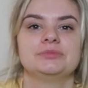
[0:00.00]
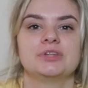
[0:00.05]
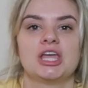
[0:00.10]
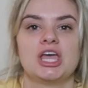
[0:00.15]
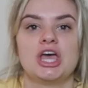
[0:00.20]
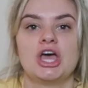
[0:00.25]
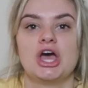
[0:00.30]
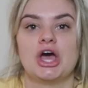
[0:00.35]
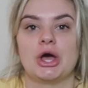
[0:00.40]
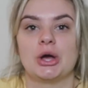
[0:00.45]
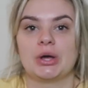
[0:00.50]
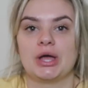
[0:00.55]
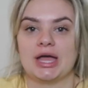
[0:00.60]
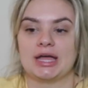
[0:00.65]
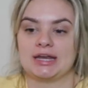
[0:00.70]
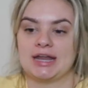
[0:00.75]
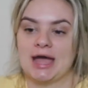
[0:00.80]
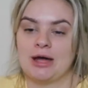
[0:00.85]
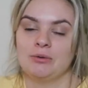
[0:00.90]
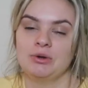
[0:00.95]

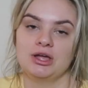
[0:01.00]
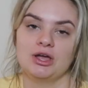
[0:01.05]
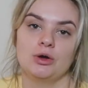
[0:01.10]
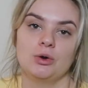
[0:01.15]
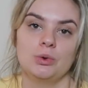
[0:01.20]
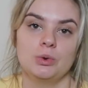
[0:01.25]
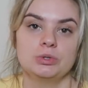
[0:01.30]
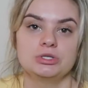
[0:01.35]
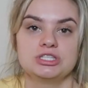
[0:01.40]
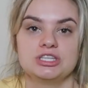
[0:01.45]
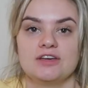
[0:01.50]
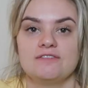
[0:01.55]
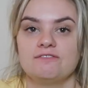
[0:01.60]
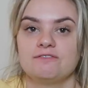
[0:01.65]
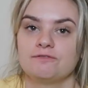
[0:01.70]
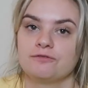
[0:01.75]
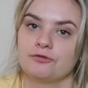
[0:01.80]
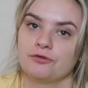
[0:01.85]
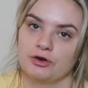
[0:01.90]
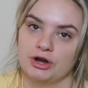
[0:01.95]
Okay, now we go to
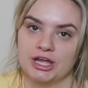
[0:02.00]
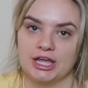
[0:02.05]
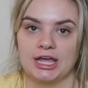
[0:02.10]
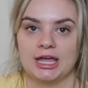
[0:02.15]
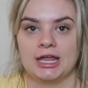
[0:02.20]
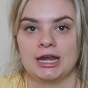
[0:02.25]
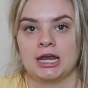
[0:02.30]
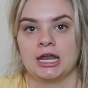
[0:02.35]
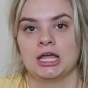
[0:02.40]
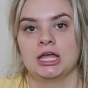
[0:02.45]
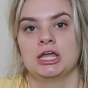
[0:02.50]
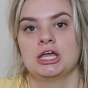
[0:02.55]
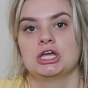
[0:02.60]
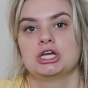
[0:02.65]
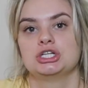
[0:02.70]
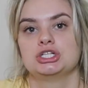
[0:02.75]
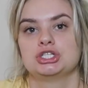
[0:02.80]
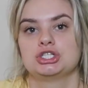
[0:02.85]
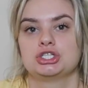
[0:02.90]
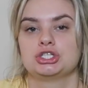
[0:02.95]
frickin'
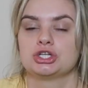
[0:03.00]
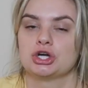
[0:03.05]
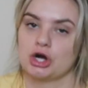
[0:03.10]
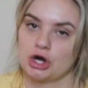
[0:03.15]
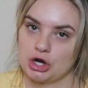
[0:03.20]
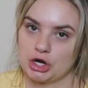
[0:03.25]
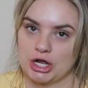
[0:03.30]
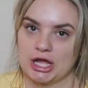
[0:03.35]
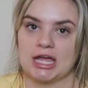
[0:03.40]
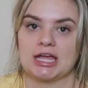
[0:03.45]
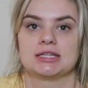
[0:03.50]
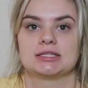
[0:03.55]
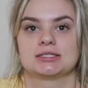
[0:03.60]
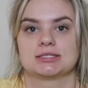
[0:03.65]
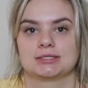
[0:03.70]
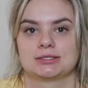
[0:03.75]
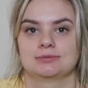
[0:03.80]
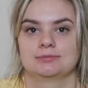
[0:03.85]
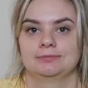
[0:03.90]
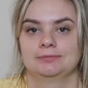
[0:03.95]
Target.
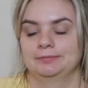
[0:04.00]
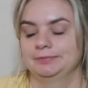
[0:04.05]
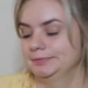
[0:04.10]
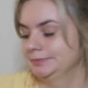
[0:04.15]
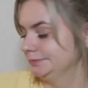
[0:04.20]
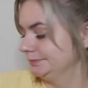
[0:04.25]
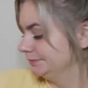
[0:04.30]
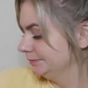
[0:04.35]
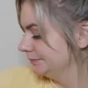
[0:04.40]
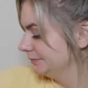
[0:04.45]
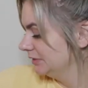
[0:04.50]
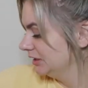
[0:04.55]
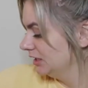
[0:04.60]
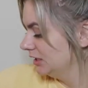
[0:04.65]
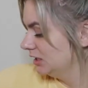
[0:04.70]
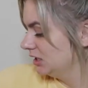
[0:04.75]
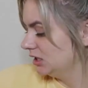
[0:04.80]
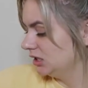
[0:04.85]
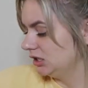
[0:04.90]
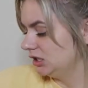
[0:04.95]

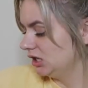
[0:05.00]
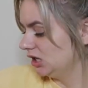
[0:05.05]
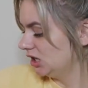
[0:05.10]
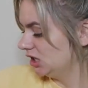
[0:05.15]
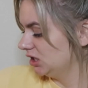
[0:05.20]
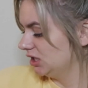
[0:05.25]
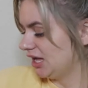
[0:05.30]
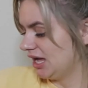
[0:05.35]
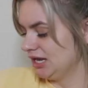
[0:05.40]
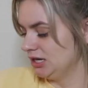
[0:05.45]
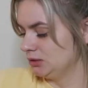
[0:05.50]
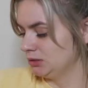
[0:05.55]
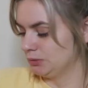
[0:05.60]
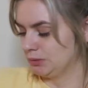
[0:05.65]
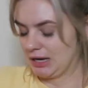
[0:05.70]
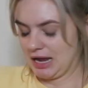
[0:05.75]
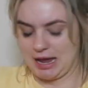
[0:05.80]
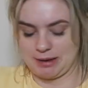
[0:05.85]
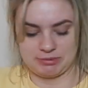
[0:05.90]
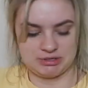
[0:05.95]
Y'all, I don't know
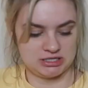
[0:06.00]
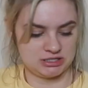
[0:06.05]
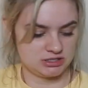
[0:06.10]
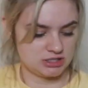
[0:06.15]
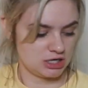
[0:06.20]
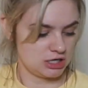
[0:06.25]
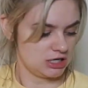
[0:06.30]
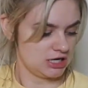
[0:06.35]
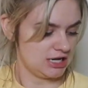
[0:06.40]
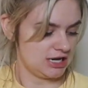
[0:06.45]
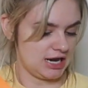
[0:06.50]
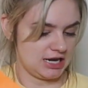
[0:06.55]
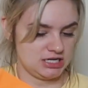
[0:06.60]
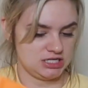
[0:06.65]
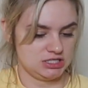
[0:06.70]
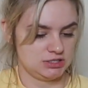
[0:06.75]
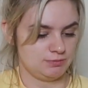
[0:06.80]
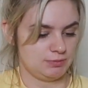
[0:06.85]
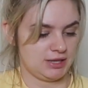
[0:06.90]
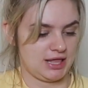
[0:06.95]
what happened to Target. I
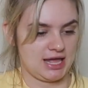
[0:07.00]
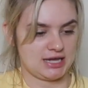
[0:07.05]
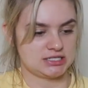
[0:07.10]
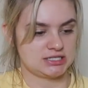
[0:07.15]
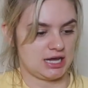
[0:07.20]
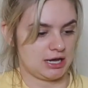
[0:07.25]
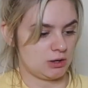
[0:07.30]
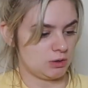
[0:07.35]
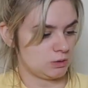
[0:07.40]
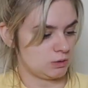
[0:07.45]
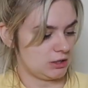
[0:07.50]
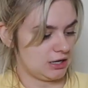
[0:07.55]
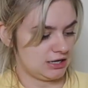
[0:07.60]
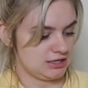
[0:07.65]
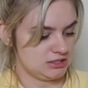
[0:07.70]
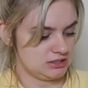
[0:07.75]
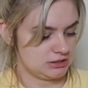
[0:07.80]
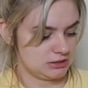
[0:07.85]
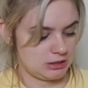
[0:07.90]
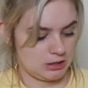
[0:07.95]
just blacked out.
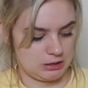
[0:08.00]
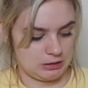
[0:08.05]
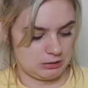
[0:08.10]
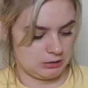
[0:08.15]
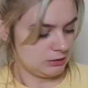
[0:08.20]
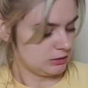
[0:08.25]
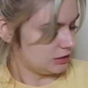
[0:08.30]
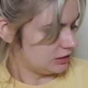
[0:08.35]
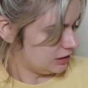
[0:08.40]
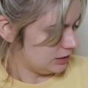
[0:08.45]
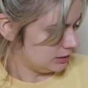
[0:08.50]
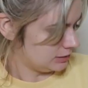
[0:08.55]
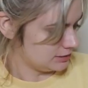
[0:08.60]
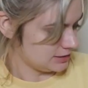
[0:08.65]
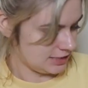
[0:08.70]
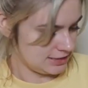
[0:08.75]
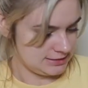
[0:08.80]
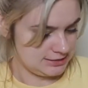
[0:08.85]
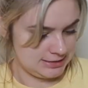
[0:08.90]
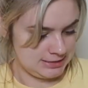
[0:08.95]
I just got all the
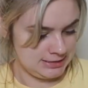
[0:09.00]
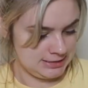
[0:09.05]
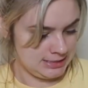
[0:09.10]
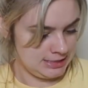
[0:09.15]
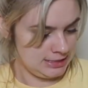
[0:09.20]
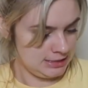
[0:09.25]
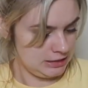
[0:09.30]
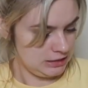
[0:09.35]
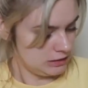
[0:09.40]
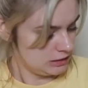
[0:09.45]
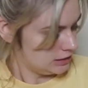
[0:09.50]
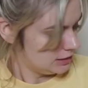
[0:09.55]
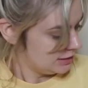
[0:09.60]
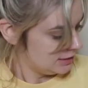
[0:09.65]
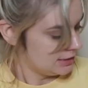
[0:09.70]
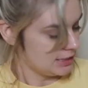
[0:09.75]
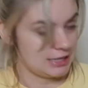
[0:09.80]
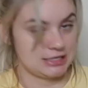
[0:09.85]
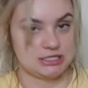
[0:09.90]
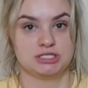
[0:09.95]
things I didn't need.
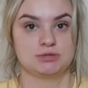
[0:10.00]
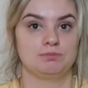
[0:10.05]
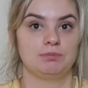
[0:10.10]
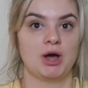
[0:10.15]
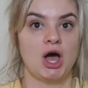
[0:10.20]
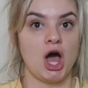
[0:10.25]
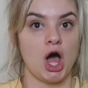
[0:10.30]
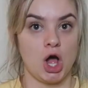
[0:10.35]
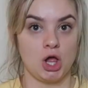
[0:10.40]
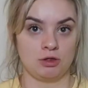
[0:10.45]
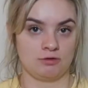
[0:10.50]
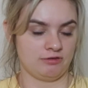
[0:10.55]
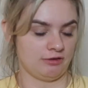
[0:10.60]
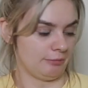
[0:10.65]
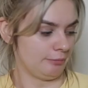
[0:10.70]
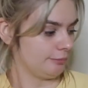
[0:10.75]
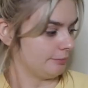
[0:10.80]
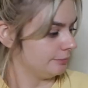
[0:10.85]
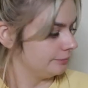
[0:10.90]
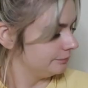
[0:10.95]
I just bought all of
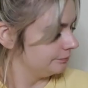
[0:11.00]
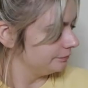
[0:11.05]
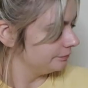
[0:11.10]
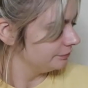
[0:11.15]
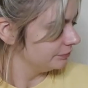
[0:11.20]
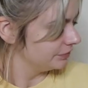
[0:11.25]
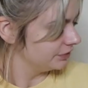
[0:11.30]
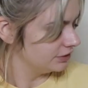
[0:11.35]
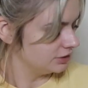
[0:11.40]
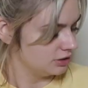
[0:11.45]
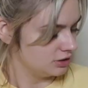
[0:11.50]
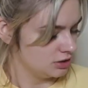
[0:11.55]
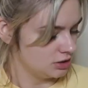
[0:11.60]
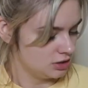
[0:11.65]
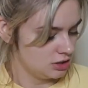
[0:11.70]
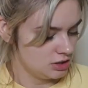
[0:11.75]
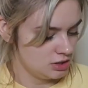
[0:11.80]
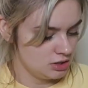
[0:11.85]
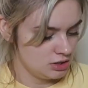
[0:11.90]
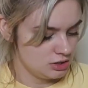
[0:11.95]
them.
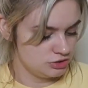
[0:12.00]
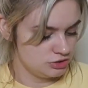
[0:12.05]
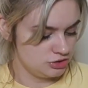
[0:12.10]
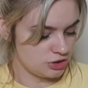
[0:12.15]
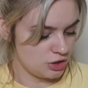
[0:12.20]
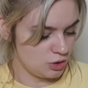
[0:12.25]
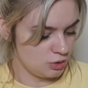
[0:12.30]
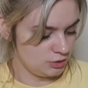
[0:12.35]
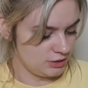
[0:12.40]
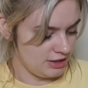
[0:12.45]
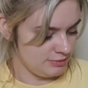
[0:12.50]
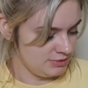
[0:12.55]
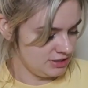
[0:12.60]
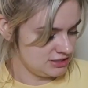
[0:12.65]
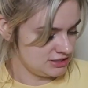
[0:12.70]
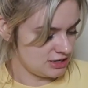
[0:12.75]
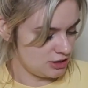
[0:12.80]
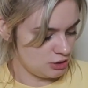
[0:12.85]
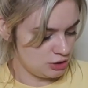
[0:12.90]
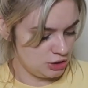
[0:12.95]
So let
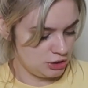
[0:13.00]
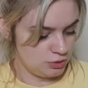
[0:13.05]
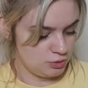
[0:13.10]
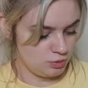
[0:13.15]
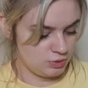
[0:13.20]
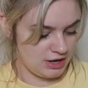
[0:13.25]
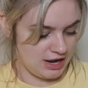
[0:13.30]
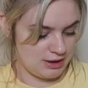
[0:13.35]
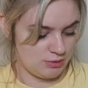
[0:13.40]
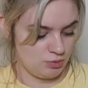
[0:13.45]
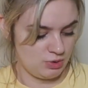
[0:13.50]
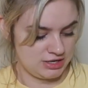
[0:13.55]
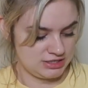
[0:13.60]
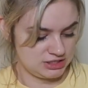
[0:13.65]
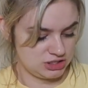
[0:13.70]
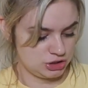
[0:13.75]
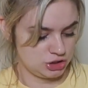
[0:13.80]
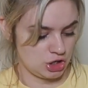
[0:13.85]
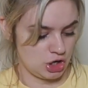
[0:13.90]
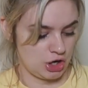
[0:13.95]
me tell you what I went
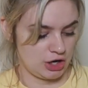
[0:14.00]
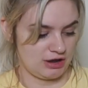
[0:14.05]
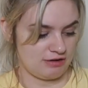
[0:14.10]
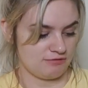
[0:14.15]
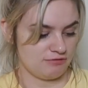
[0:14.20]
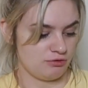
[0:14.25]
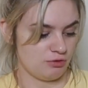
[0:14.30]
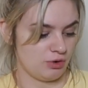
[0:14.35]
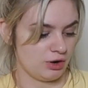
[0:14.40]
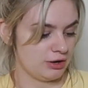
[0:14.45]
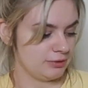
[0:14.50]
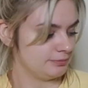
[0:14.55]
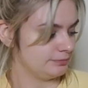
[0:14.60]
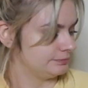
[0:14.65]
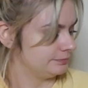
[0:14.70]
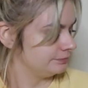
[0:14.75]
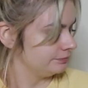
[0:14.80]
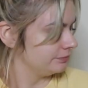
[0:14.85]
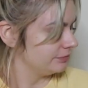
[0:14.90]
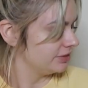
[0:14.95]
to Target
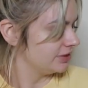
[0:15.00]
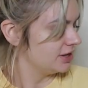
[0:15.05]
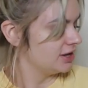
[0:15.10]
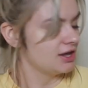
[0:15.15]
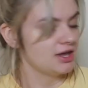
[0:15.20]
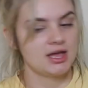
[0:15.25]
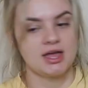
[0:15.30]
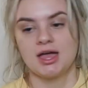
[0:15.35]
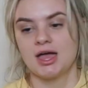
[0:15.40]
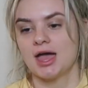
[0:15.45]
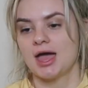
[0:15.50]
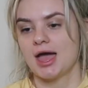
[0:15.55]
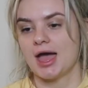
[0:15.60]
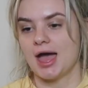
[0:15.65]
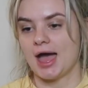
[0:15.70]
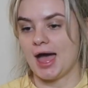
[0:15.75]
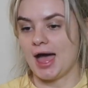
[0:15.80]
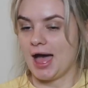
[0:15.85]
for.